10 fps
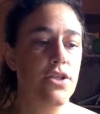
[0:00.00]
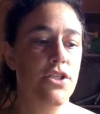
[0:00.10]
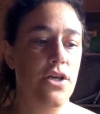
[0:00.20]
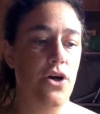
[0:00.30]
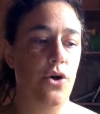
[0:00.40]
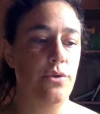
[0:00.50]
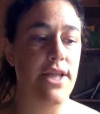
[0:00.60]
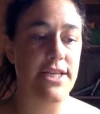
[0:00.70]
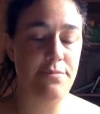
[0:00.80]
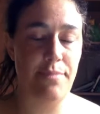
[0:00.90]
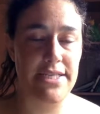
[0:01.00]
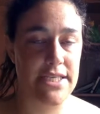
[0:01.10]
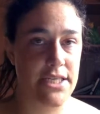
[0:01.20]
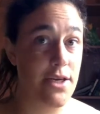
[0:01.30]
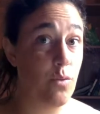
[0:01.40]
So that's
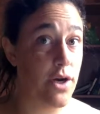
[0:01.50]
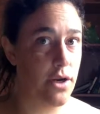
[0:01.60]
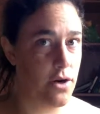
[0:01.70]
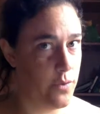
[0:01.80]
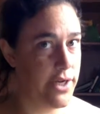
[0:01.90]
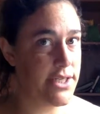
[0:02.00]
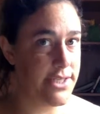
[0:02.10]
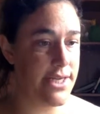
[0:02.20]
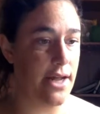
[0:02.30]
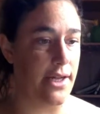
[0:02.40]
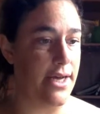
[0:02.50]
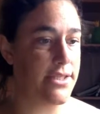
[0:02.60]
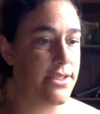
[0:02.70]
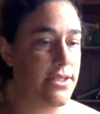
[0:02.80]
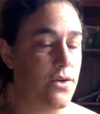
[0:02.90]
basically what you're going to tell
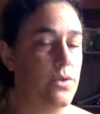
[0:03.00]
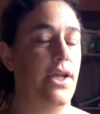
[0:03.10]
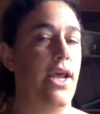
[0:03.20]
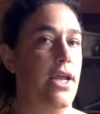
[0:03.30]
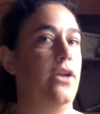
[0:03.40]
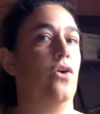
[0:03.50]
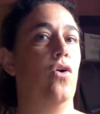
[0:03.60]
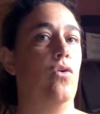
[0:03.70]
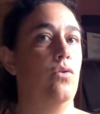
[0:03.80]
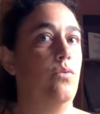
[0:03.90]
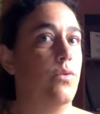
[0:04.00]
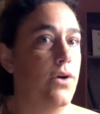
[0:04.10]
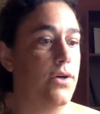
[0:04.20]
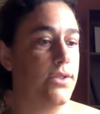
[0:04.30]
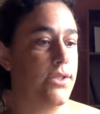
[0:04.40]
us, only in your own
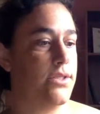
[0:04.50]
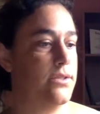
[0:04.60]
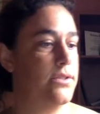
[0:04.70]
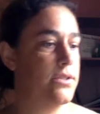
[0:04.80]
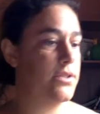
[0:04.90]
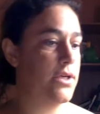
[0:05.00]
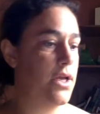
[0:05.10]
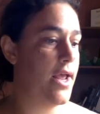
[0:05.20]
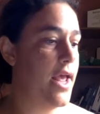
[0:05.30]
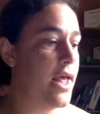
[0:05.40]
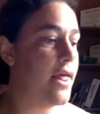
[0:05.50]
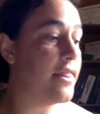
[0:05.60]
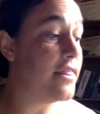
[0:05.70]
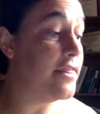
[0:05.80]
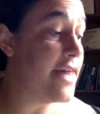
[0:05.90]
words.
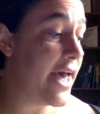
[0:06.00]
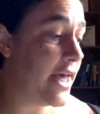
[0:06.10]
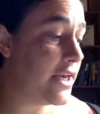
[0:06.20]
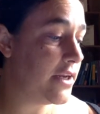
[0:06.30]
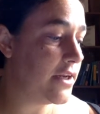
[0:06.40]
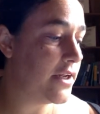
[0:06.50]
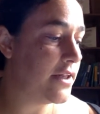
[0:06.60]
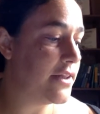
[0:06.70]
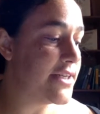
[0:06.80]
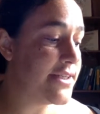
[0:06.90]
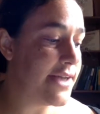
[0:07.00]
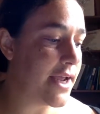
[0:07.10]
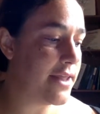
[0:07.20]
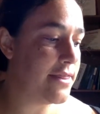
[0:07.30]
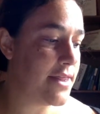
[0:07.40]
Then the
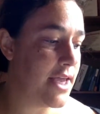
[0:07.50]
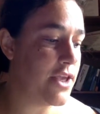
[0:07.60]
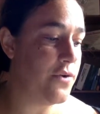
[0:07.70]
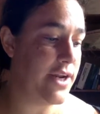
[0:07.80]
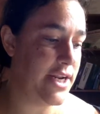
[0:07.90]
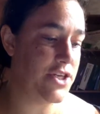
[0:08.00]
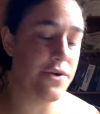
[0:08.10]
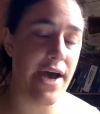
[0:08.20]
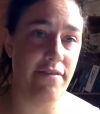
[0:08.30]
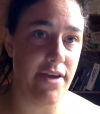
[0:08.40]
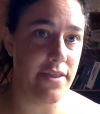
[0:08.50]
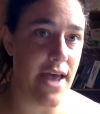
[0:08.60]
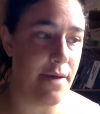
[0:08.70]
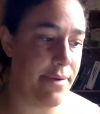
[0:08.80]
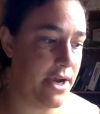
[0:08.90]
second thing you need to have in
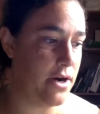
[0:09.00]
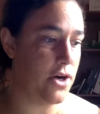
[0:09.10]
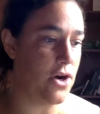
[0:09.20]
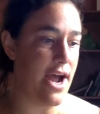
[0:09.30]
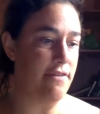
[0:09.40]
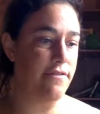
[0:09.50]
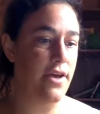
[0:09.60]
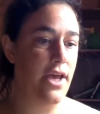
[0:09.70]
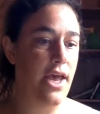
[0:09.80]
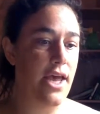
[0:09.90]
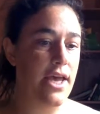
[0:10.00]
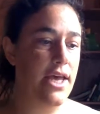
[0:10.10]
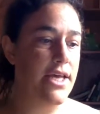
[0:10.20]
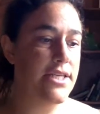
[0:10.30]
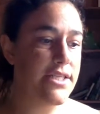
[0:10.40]
that paragraph
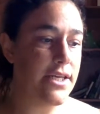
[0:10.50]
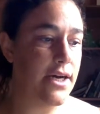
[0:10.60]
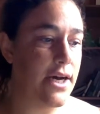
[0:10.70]
is